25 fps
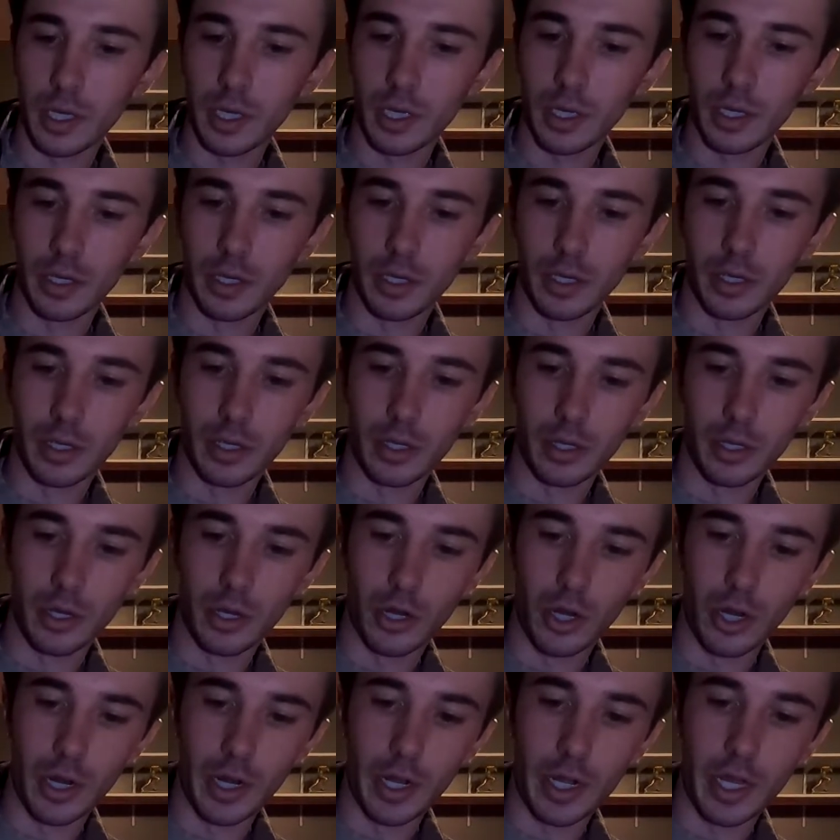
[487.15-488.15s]
And
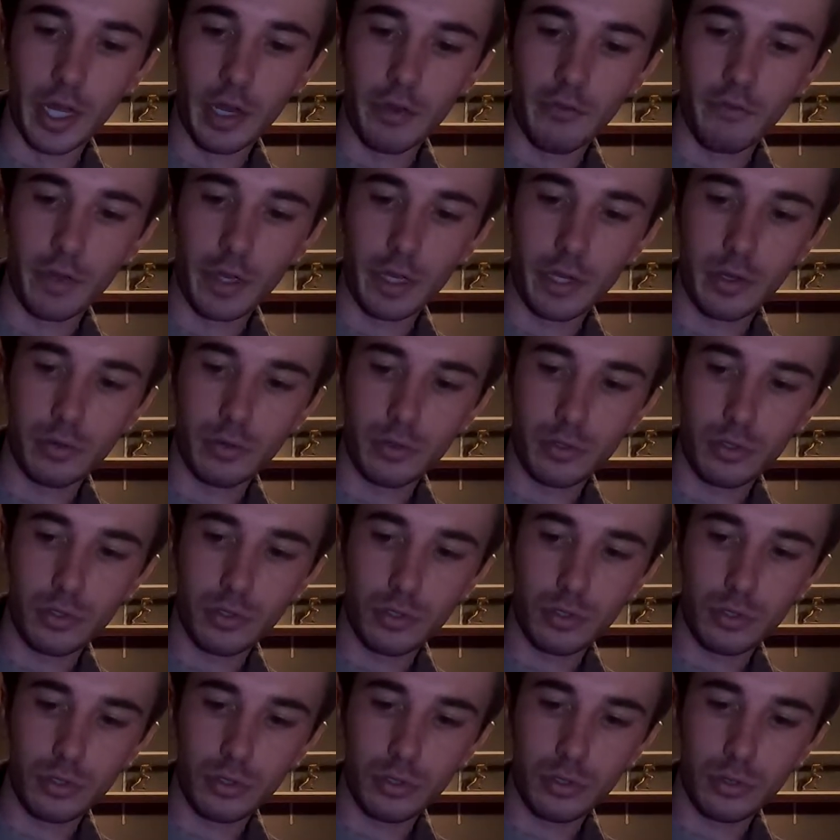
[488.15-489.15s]
then our 1/2
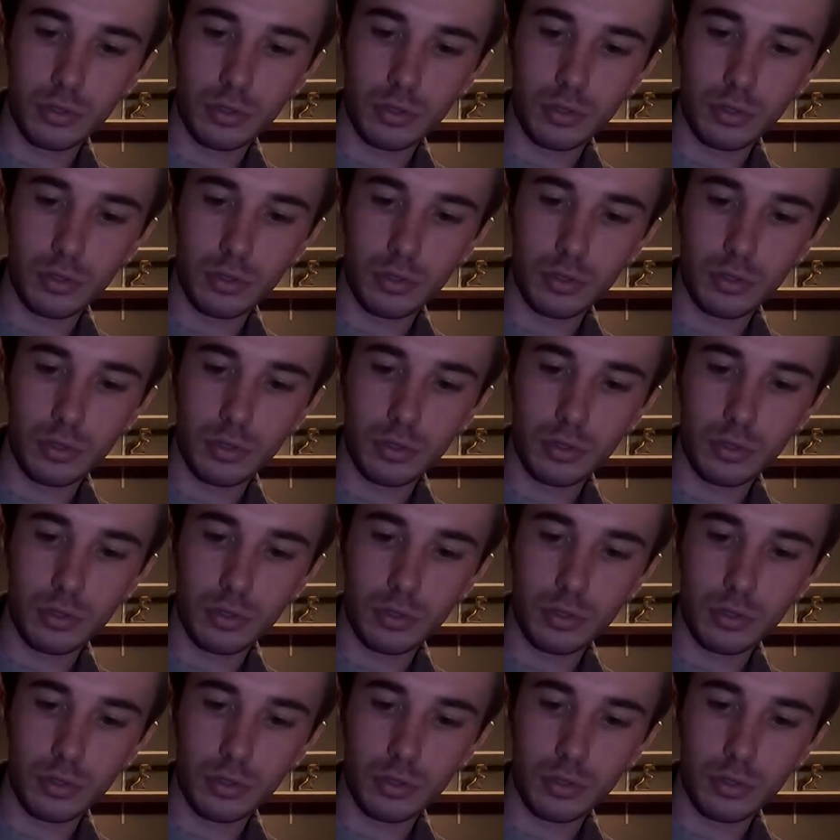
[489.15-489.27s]
ounce.